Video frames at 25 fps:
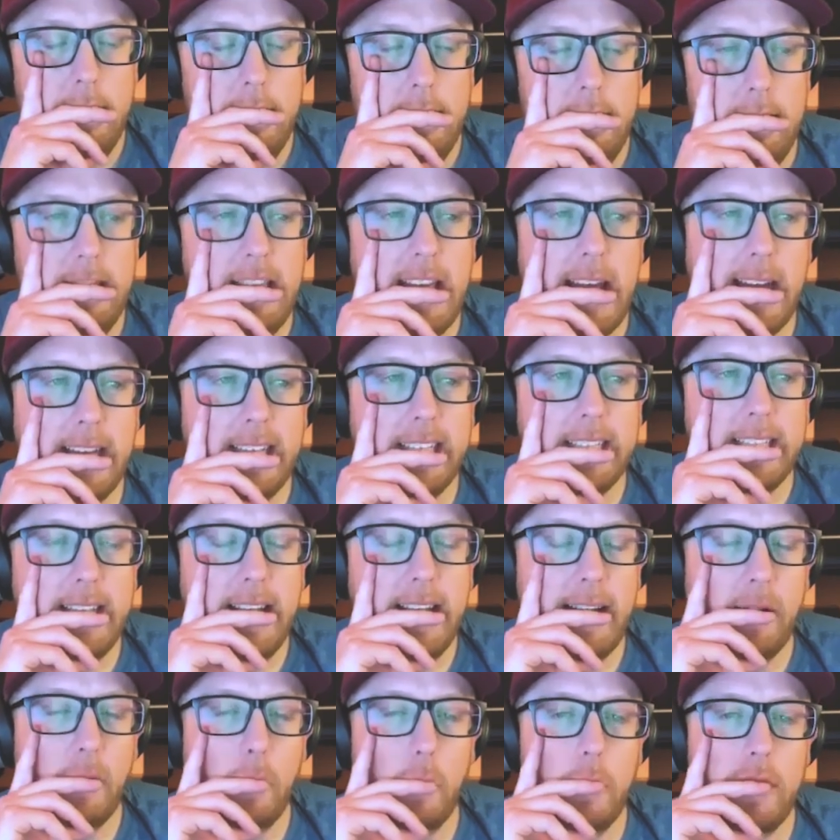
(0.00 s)
Yeah, he's
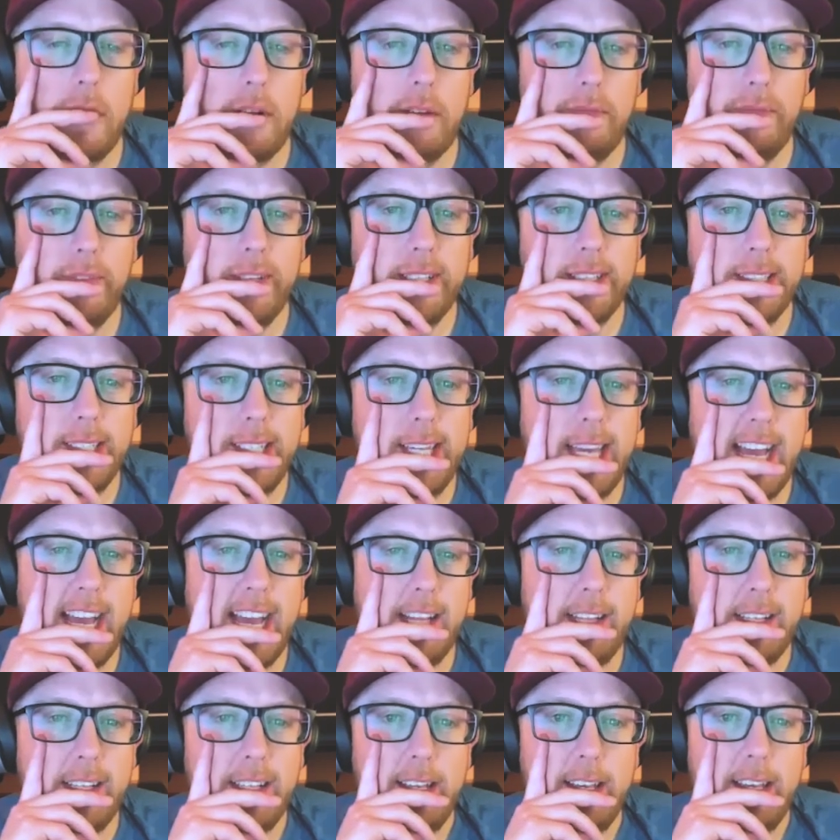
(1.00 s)
got a weird
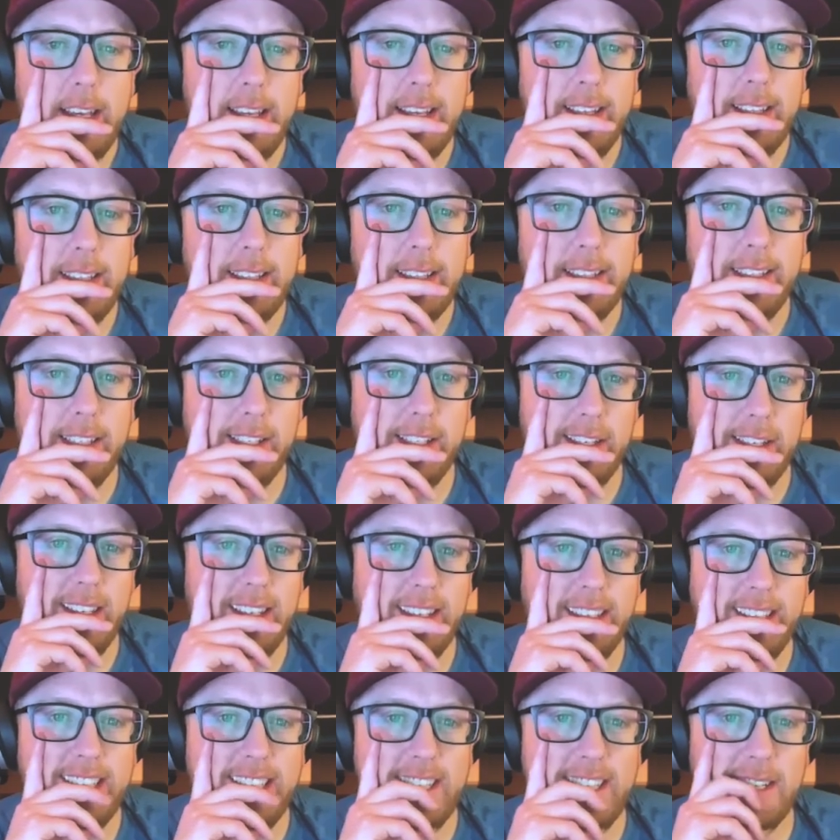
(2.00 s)
physicality. Yeah. To,
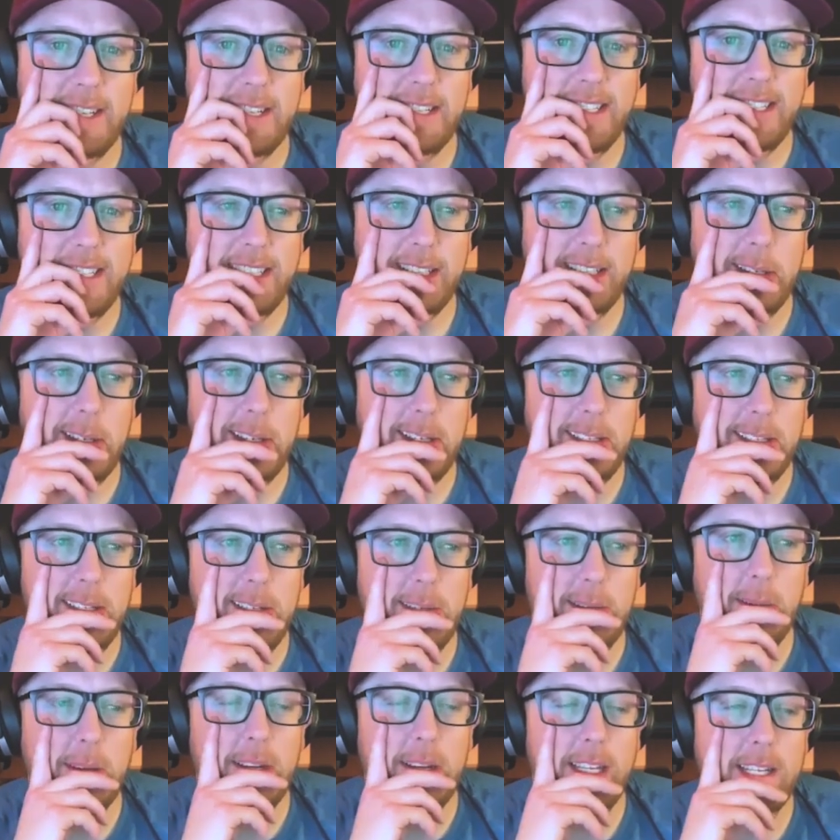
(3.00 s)
to to
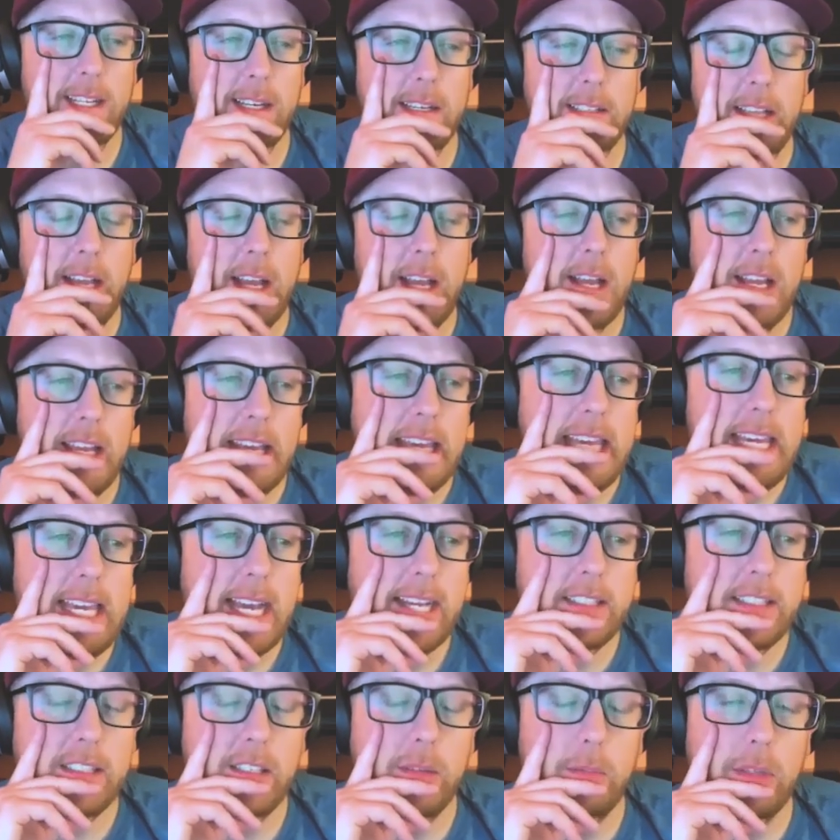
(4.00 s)
to what he does. He
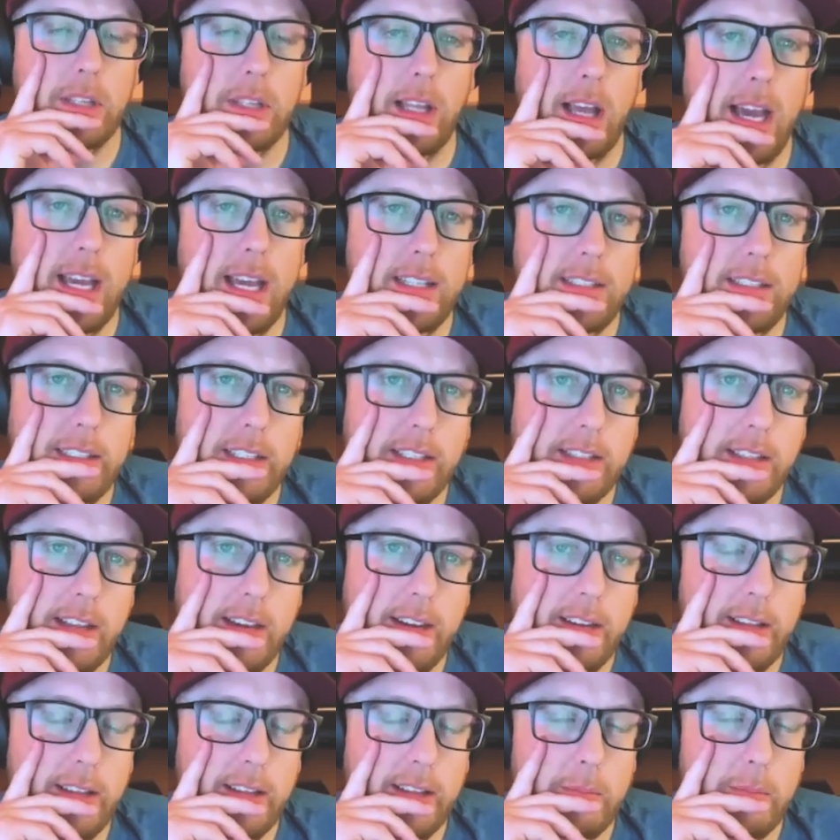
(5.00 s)
had some lines in
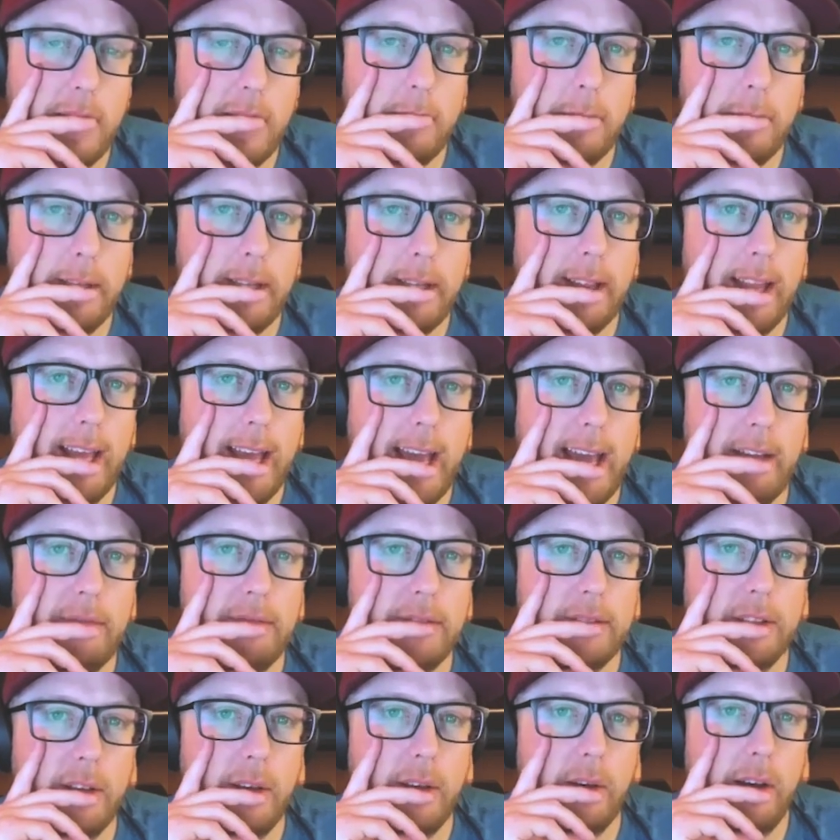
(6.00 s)
there that made me laugh
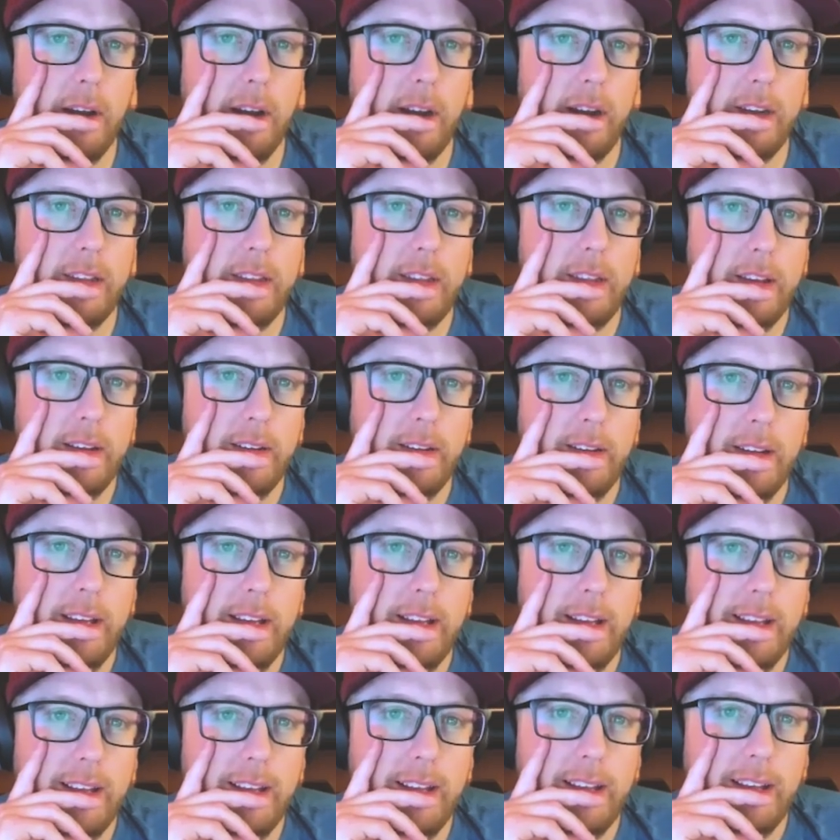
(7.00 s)
so hard though.
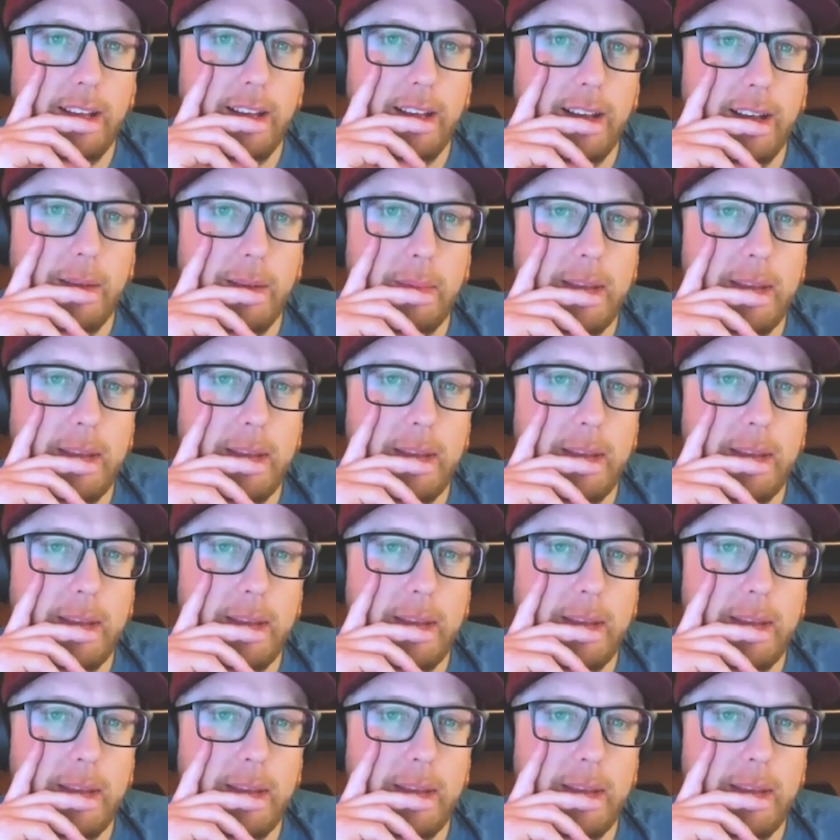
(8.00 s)
Yeah.